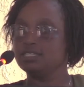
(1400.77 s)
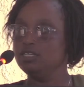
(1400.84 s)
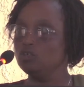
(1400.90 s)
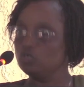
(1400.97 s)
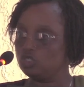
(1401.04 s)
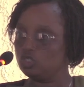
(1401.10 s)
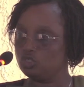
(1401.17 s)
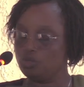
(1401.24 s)

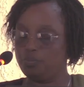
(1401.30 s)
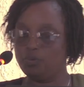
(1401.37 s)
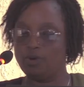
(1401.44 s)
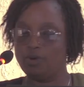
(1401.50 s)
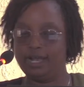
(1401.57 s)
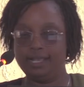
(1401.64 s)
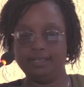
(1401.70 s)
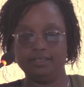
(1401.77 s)
Uchitopuwa,
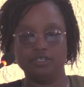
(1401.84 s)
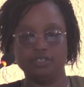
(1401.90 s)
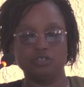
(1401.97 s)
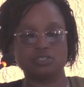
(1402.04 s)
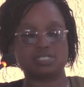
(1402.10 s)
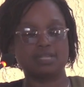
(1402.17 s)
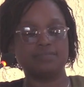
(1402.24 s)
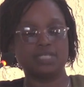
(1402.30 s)

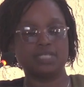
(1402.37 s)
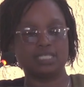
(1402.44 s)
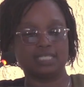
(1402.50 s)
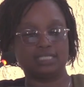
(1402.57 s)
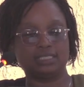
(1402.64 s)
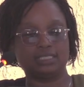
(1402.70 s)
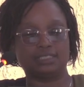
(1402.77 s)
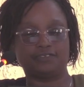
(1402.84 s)
something that
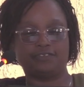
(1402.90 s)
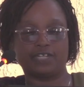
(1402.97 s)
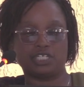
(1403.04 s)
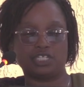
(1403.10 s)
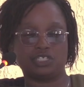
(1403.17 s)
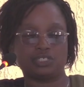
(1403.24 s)
is fresh.